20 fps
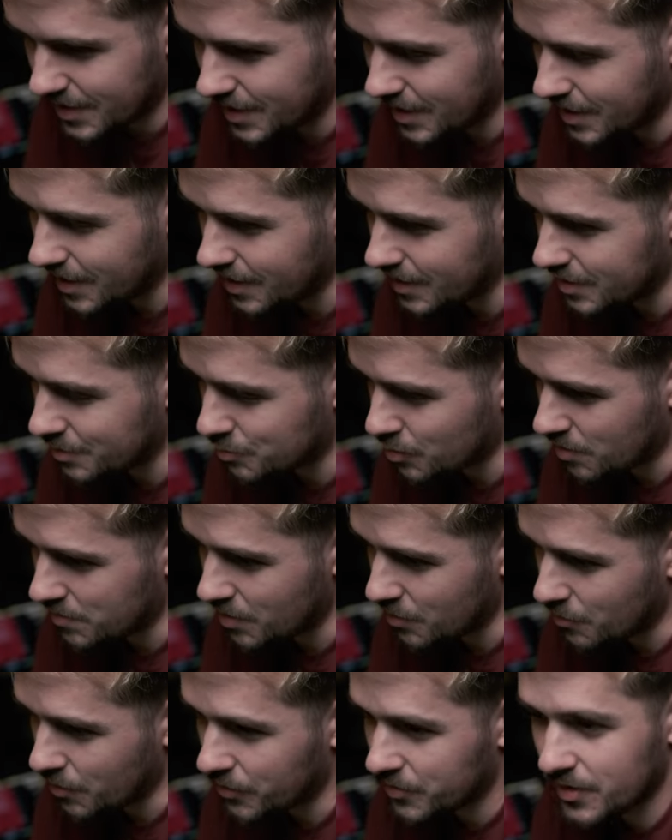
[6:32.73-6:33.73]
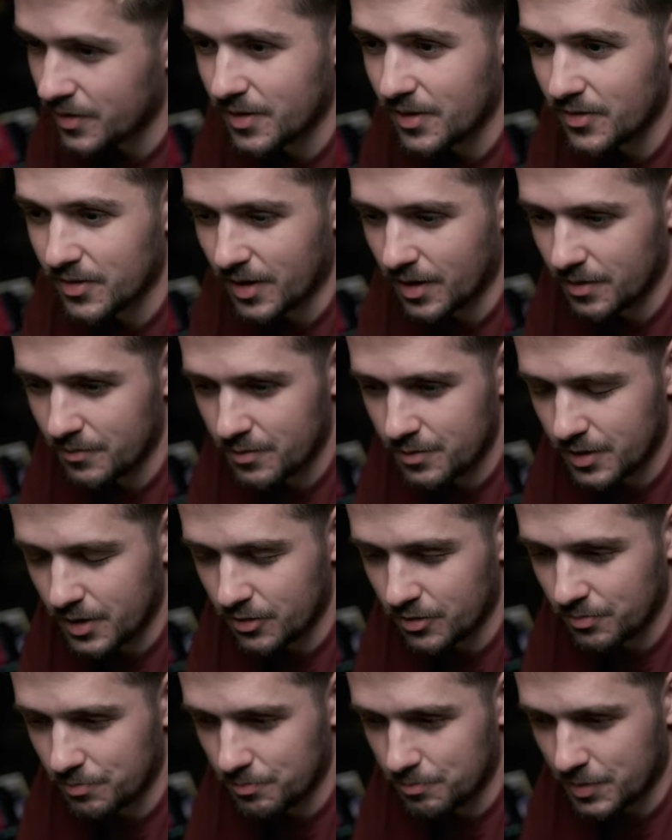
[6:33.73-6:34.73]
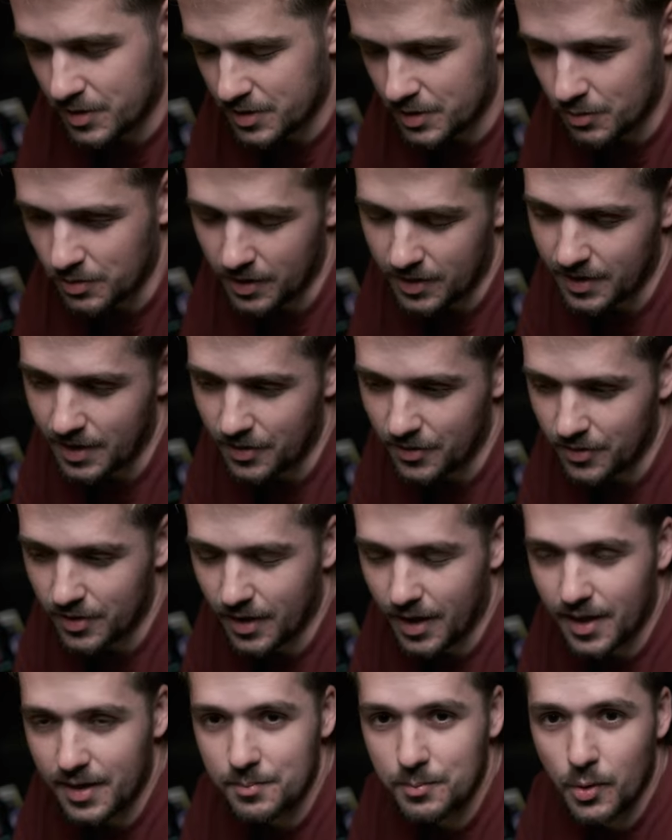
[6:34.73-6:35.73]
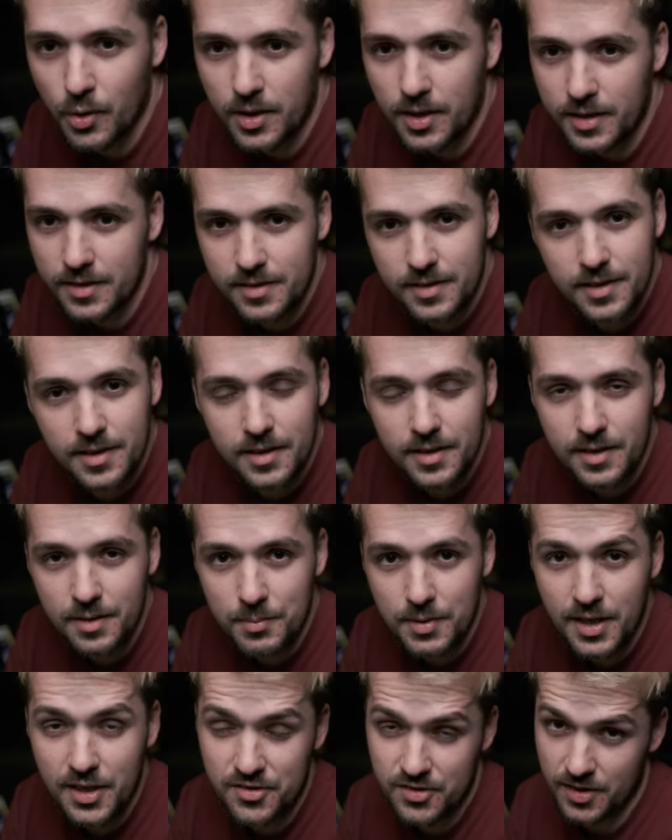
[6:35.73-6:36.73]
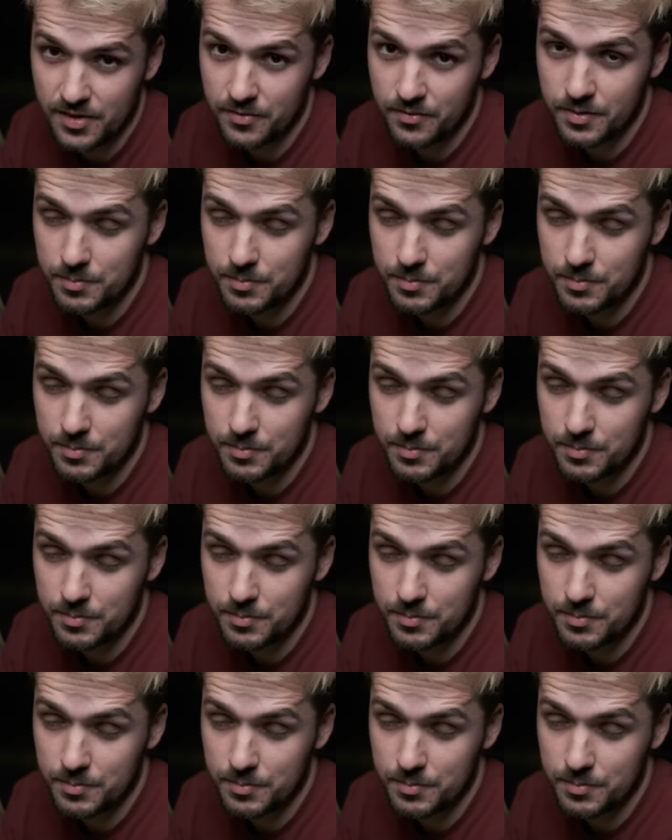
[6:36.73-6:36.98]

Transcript: And the problem was that this this particular lens I had bought it in BH,